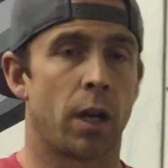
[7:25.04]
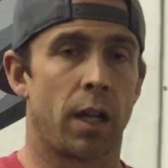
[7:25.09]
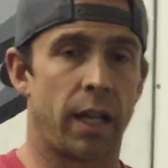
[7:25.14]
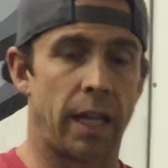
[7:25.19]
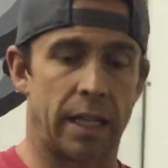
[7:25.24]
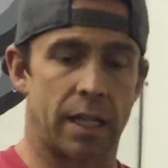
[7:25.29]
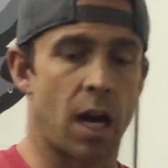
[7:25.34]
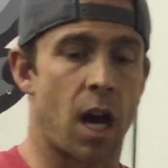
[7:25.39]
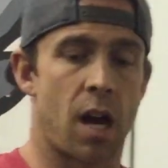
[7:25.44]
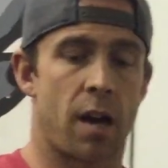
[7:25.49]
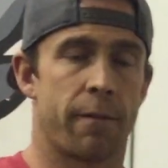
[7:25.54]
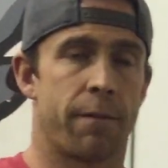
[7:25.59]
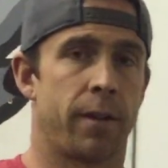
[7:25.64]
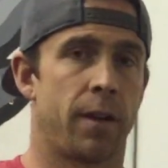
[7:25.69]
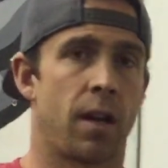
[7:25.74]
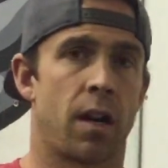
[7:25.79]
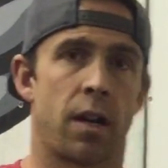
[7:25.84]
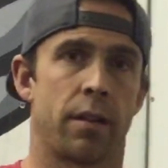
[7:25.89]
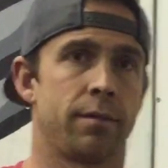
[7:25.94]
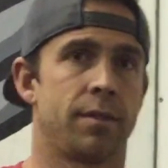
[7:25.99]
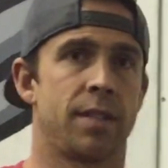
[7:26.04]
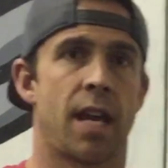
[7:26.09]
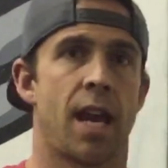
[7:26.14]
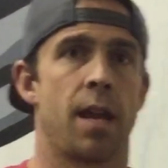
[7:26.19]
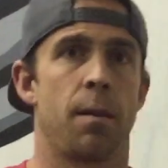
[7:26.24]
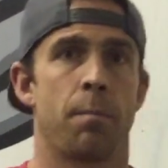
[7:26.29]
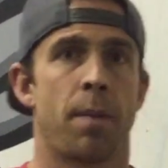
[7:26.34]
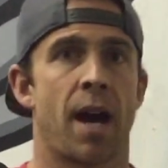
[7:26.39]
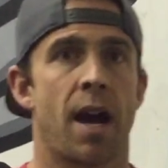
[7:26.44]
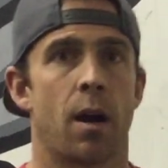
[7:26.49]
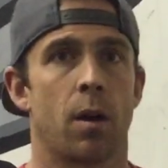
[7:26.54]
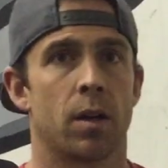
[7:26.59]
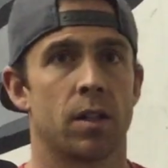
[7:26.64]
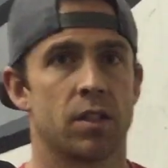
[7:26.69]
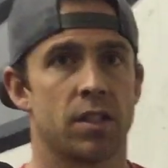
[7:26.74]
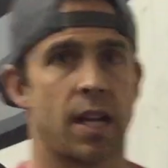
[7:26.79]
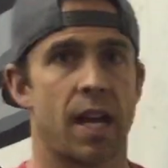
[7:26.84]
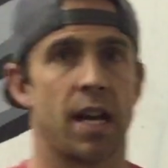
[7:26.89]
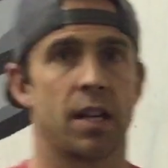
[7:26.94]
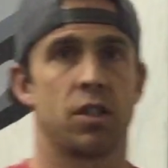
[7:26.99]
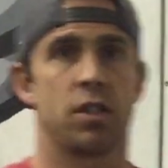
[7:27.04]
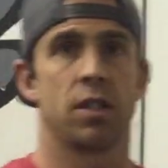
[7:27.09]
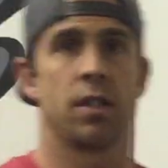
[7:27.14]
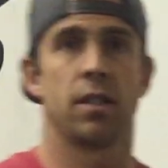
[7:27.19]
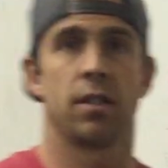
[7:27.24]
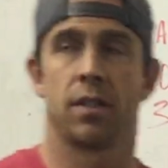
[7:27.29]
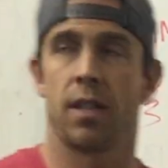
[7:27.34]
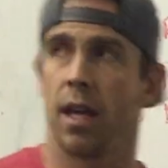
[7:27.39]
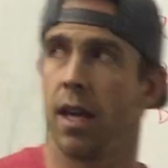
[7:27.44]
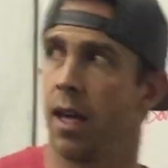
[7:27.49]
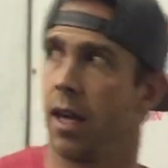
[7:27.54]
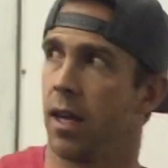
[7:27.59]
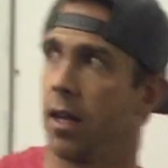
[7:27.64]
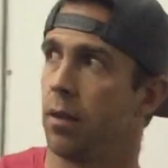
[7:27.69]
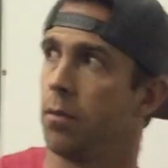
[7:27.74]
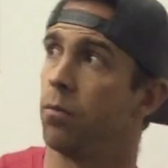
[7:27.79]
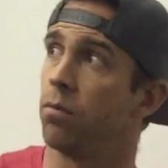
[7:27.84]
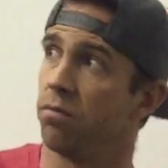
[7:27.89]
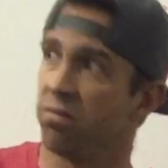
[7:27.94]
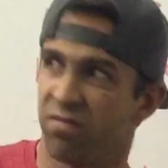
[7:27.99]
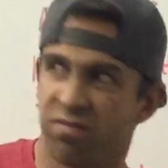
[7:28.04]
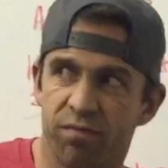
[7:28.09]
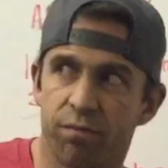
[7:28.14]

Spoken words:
really confident on 10 power snatches and